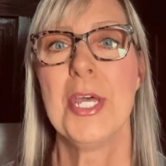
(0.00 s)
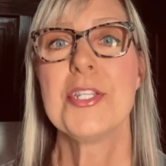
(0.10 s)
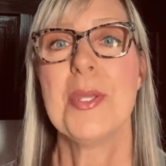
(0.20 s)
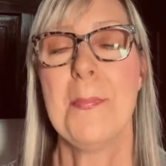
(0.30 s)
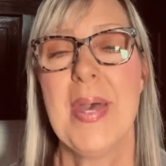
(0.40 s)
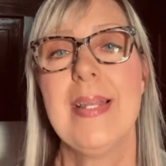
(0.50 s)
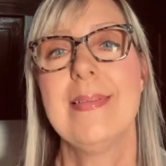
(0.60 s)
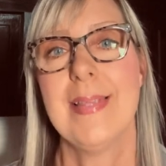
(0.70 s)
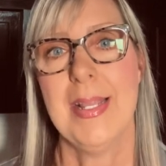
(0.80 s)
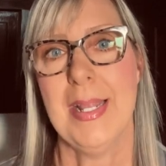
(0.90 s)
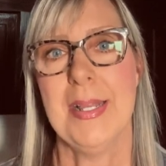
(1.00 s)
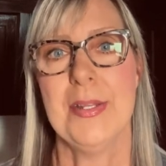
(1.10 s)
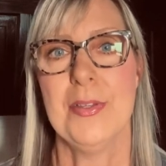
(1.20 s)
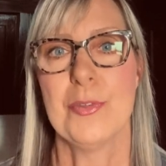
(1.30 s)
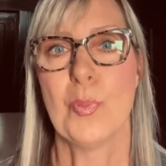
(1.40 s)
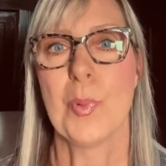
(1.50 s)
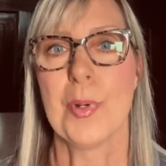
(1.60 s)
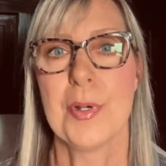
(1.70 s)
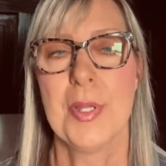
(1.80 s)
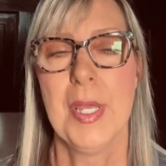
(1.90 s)
to meditate on his
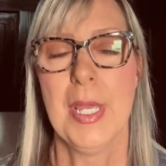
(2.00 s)
word.